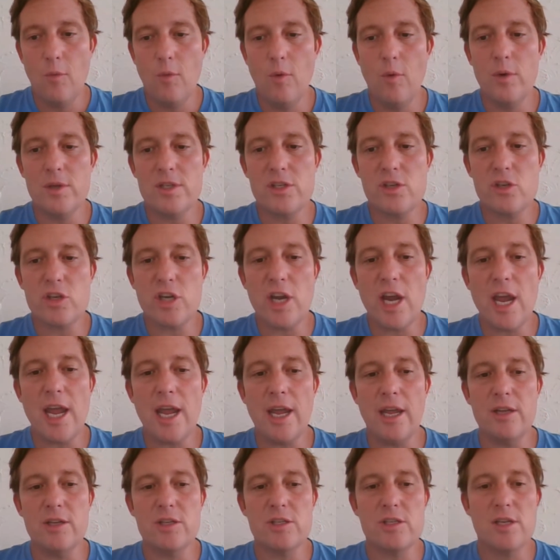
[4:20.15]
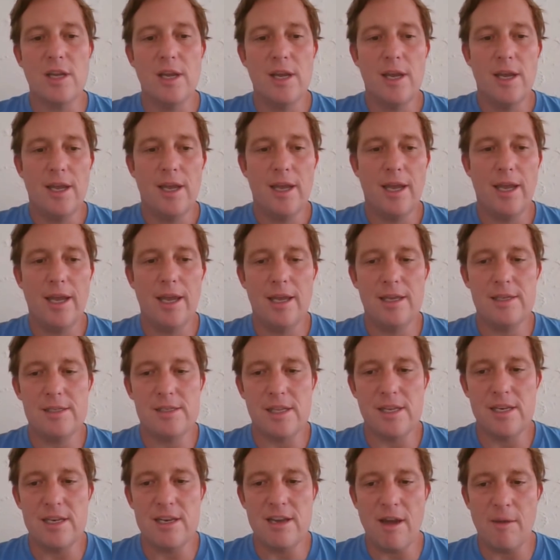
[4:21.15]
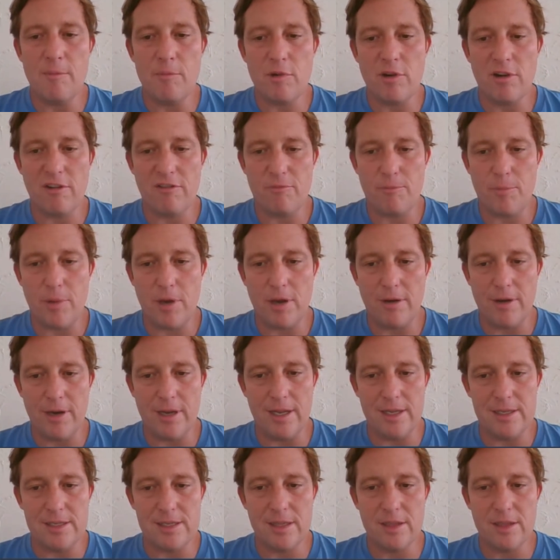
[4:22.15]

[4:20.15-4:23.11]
Well, what's changed is the number of periods.